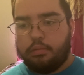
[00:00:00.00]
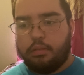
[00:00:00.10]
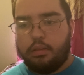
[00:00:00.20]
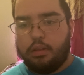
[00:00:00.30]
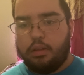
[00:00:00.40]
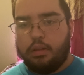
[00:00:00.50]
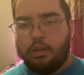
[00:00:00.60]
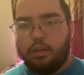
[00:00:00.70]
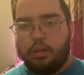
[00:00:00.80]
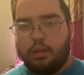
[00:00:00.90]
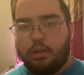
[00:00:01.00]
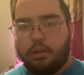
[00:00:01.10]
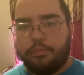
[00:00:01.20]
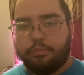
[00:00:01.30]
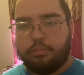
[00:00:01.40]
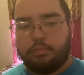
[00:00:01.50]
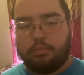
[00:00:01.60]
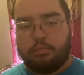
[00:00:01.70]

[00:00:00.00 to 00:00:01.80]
(silence)